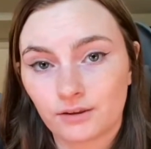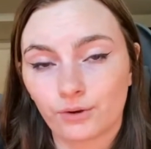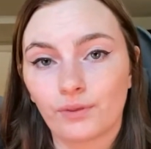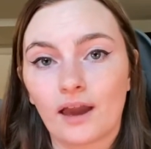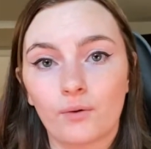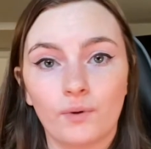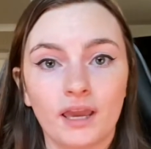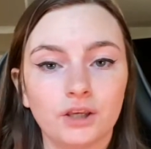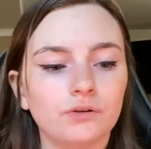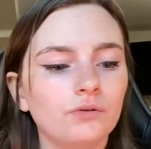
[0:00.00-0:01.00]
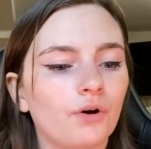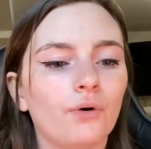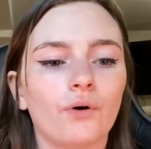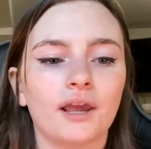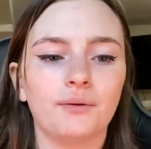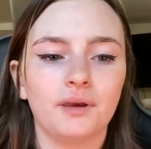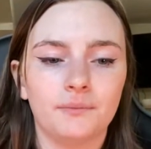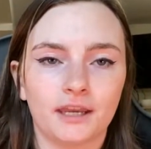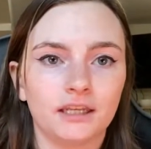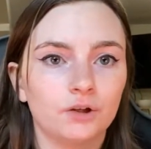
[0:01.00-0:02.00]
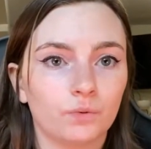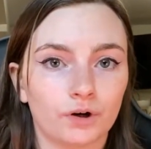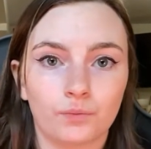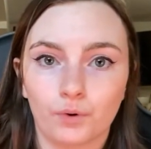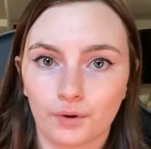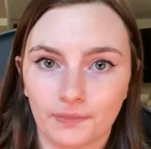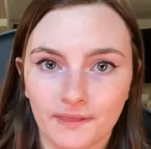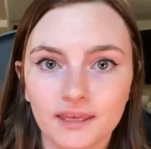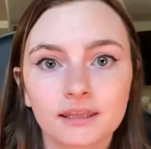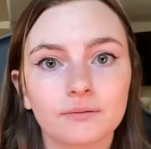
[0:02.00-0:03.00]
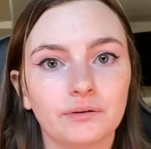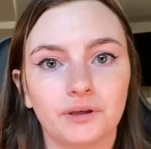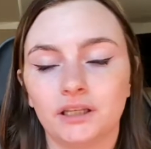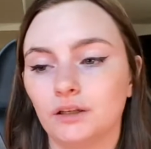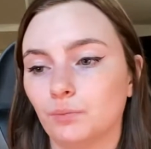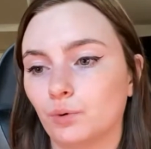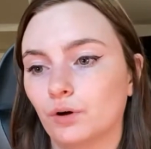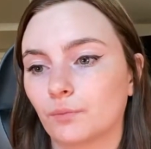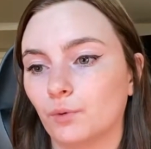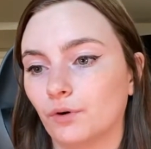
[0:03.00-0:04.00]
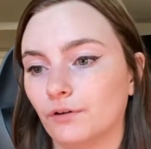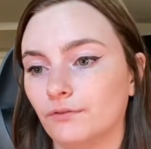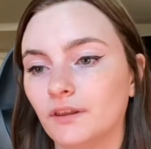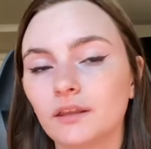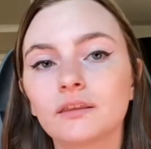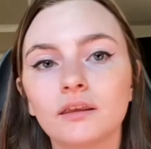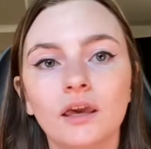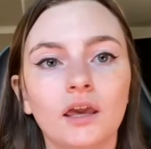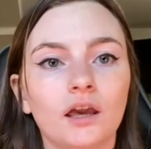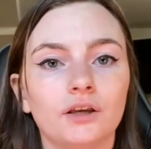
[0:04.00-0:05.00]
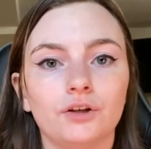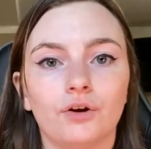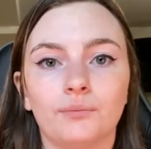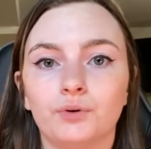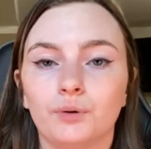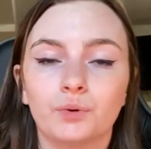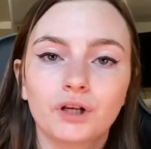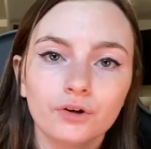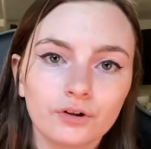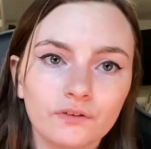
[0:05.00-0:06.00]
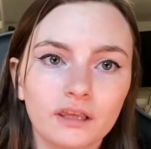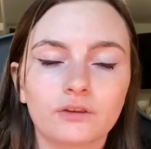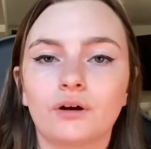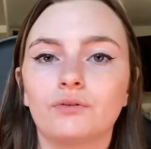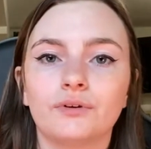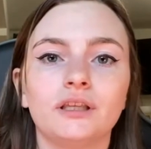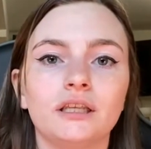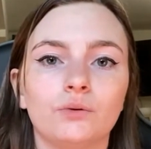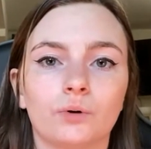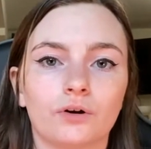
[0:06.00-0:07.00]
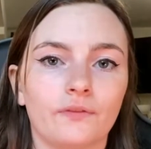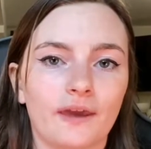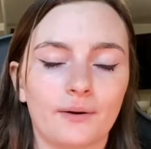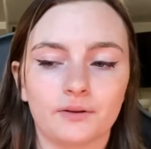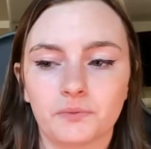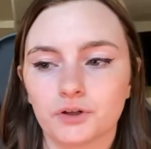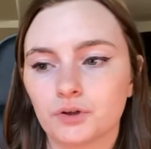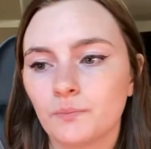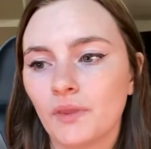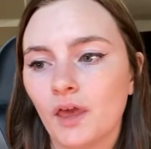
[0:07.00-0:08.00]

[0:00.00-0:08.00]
So that way you know, okay, maybe I need to work more on this, maybe I need to work more on this. I'm doing pretty good on this, so I don't really need to work on that as much.